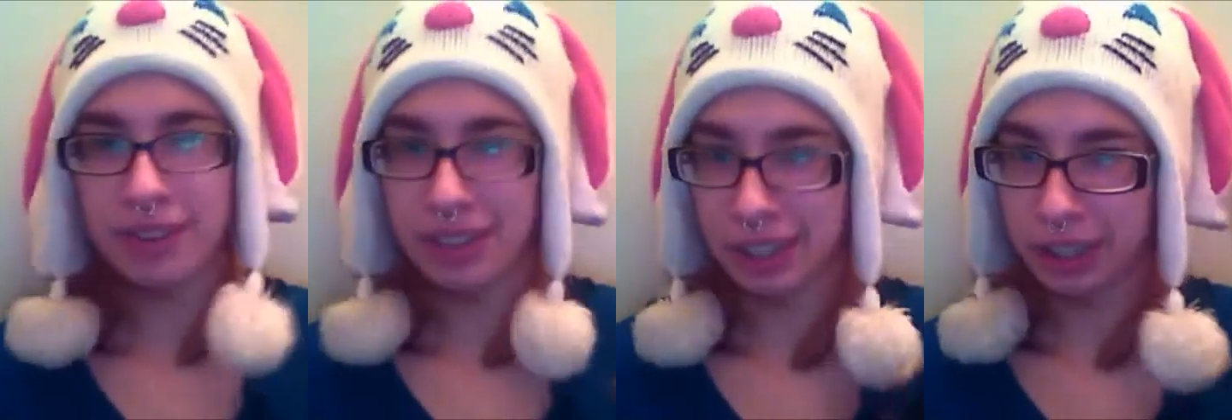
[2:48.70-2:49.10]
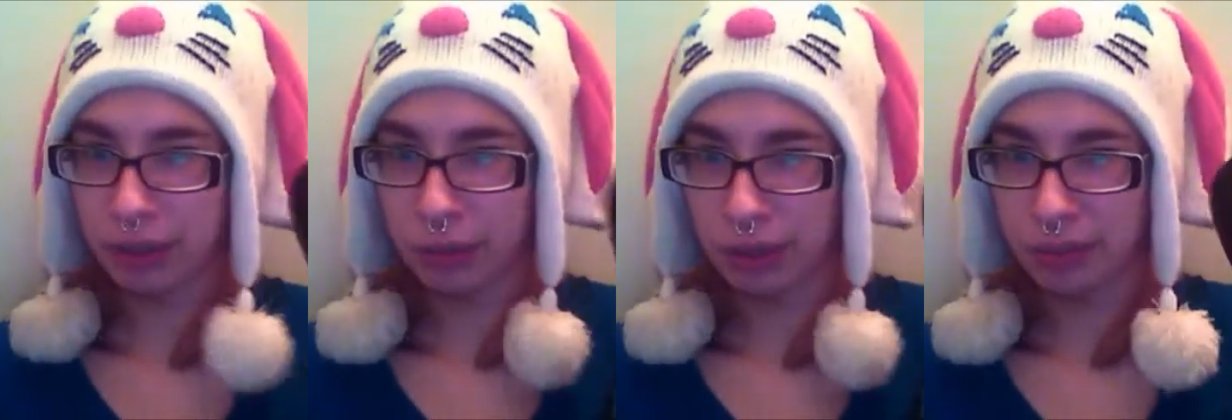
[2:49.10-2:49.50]
thinking I
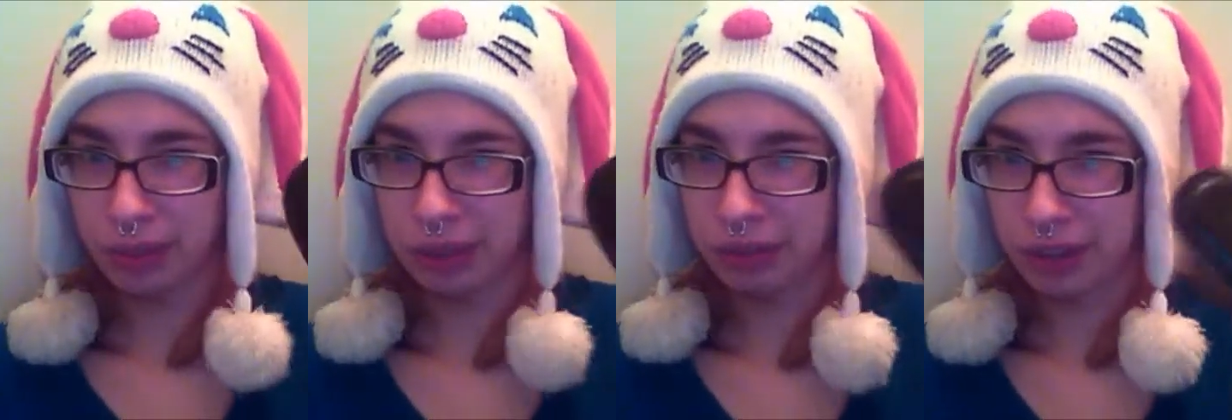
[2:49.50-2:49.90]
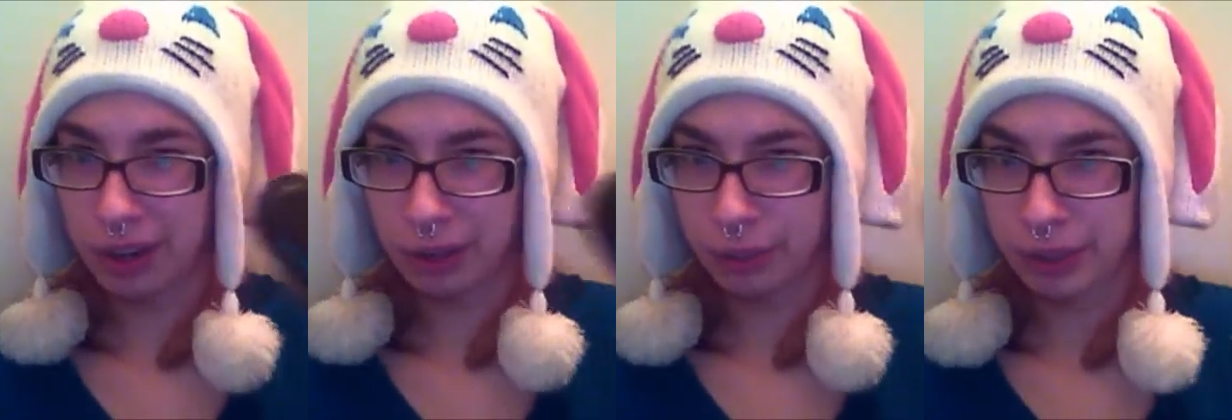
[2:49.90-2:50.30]
could wear them for
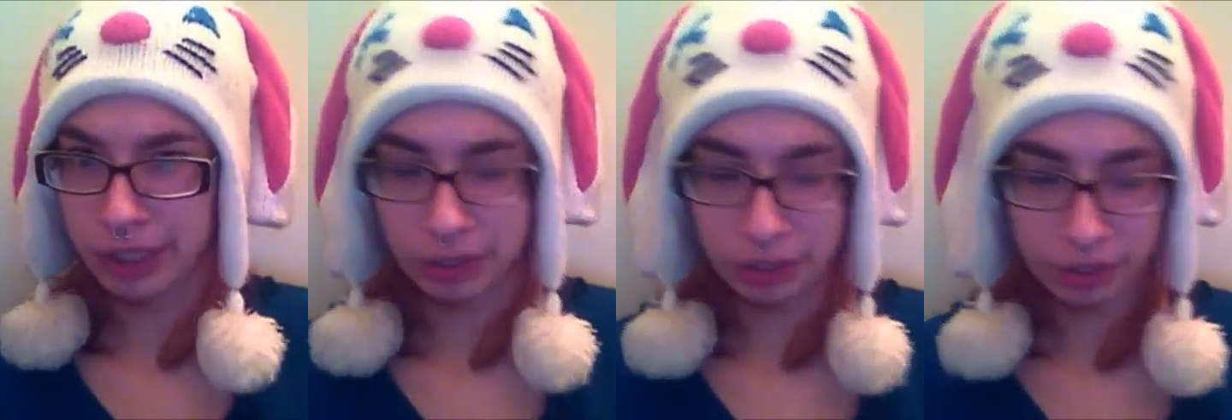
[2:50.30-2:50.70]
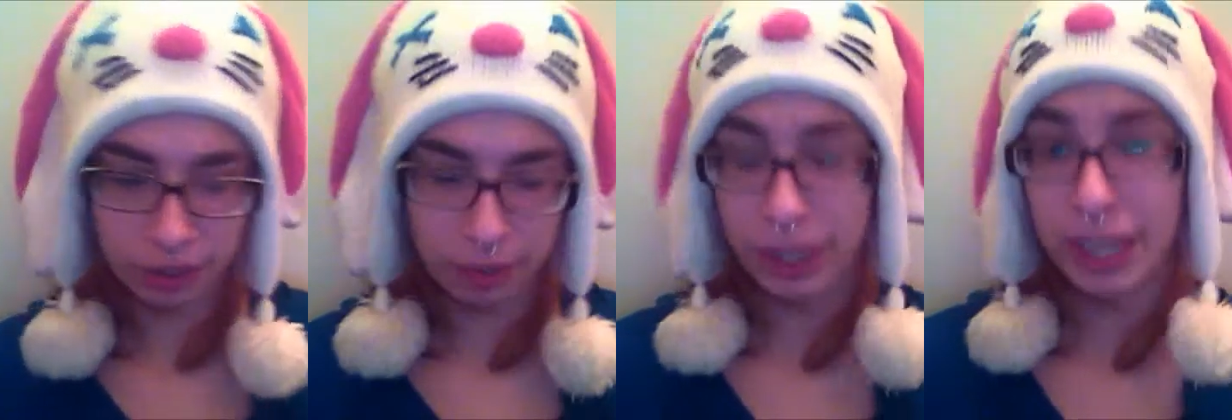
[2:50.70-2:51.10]
Halloween or
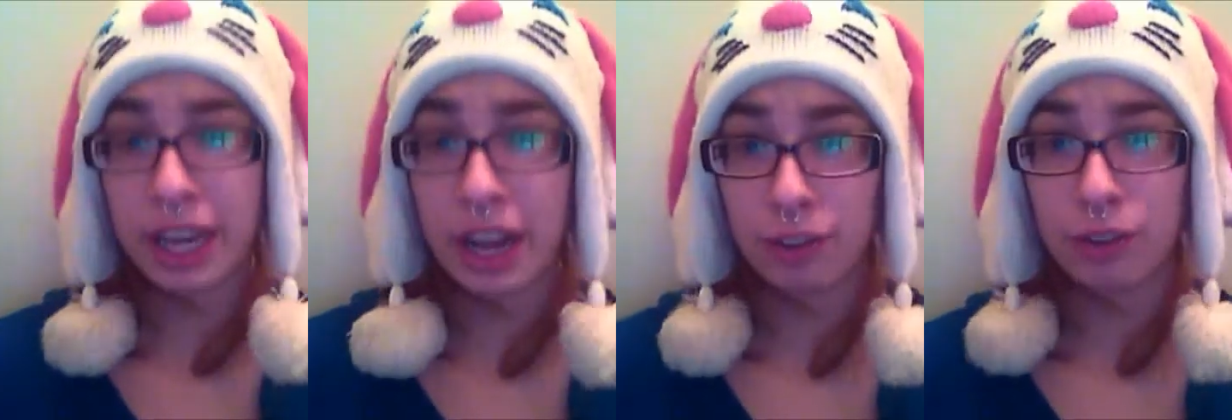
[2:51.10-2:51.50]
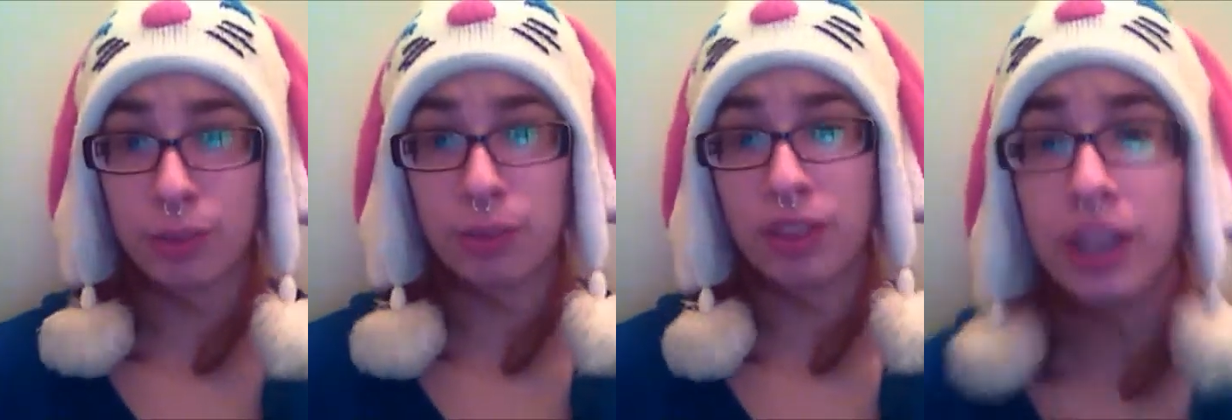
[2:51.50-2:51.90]
some
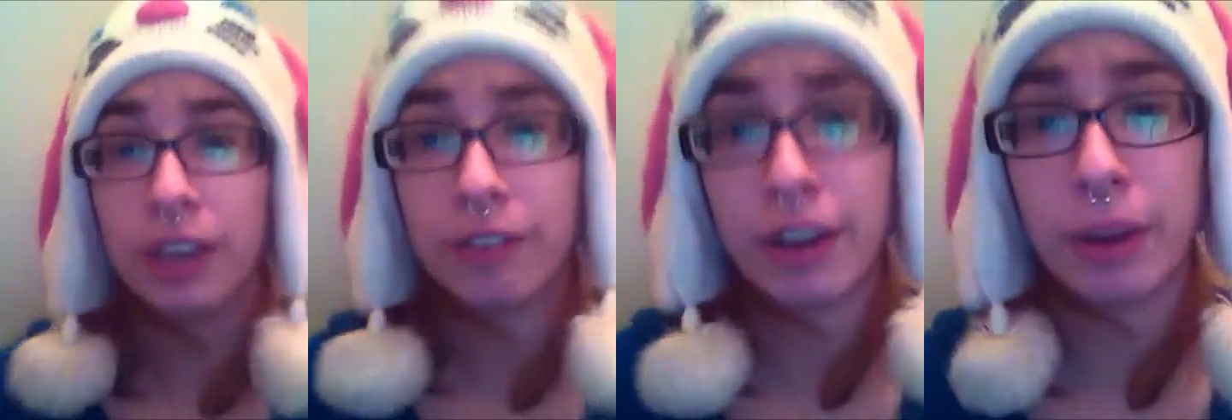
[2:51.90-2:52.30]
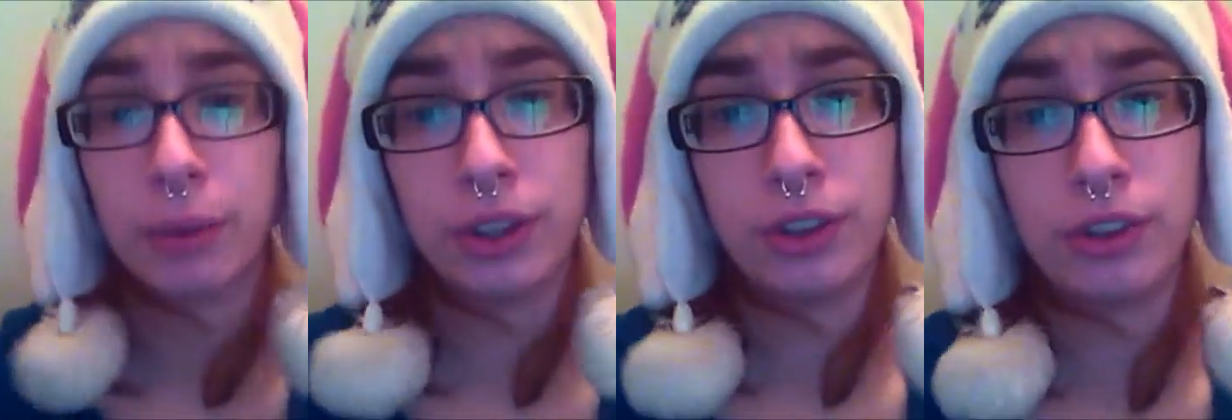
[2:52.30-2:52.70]
costume thing if I
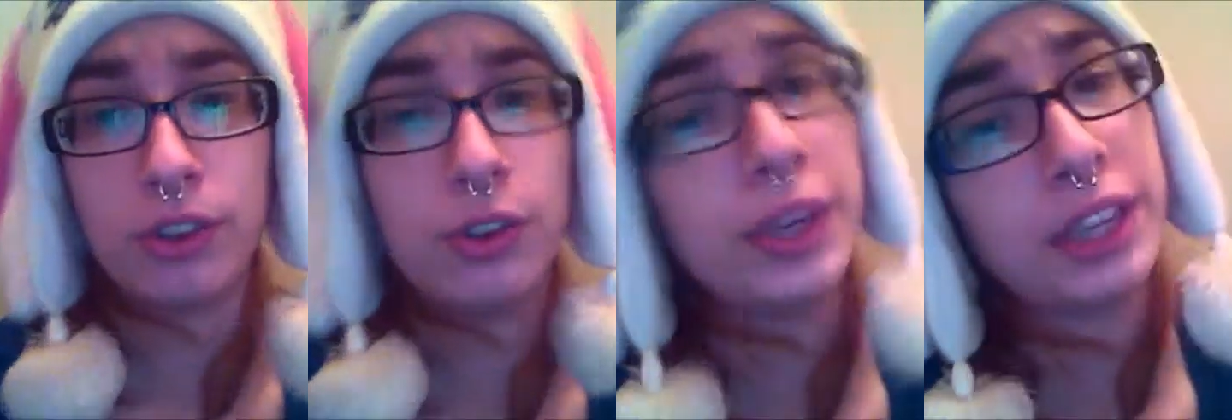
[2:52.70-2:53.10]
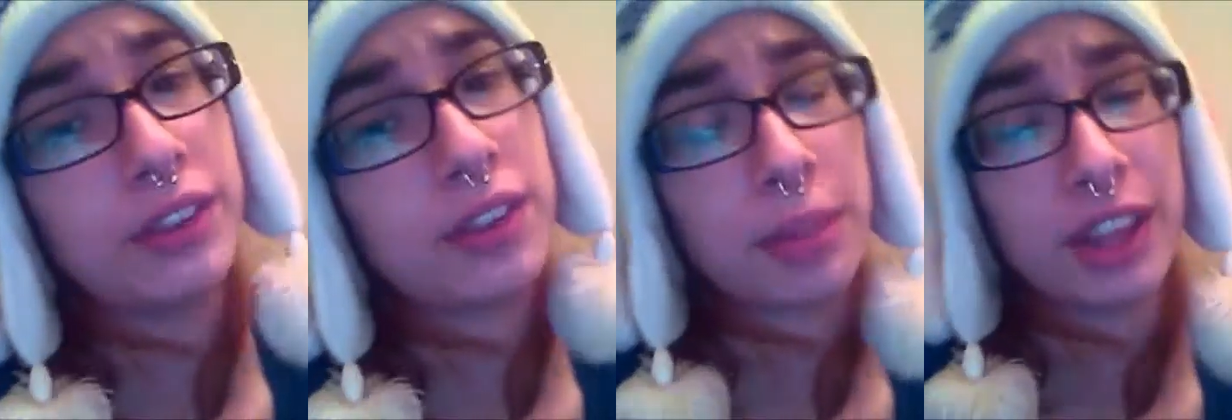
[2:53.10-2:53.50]
was doing
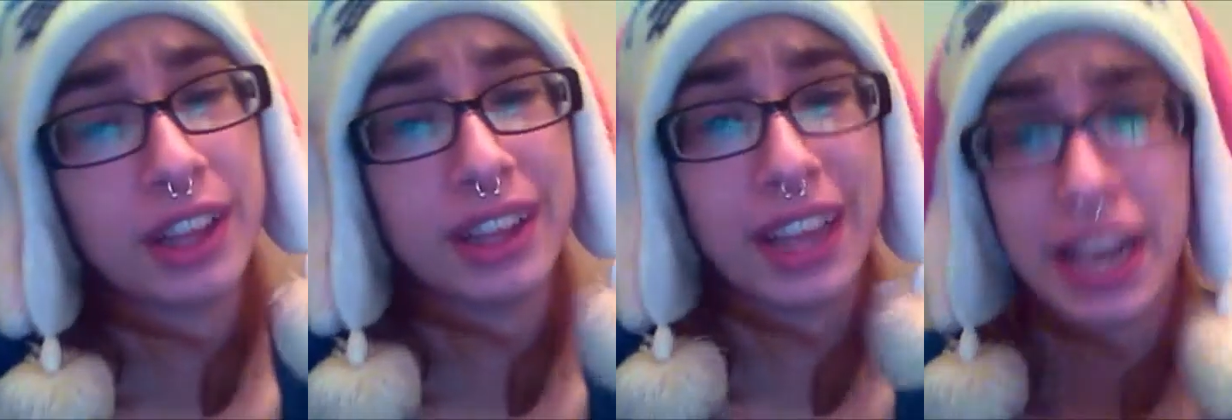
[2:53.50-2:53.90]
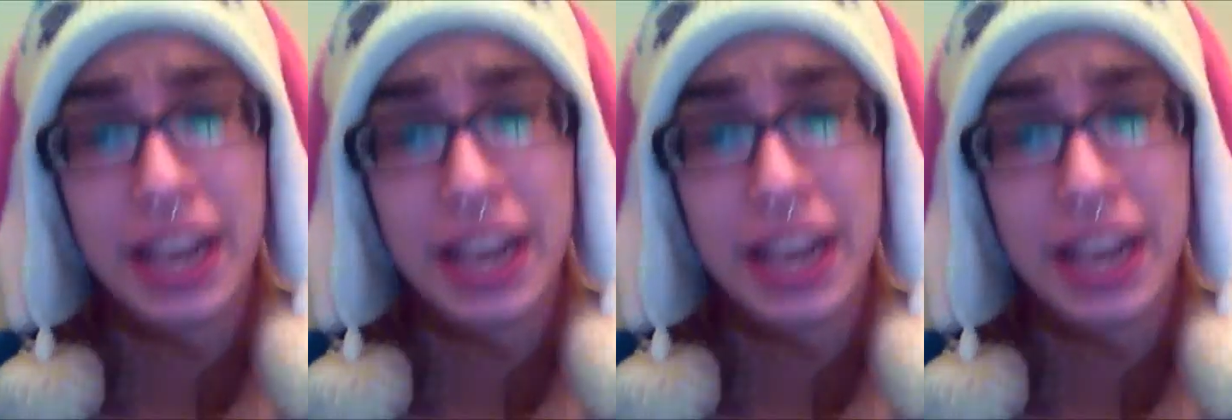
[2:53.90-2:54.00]
something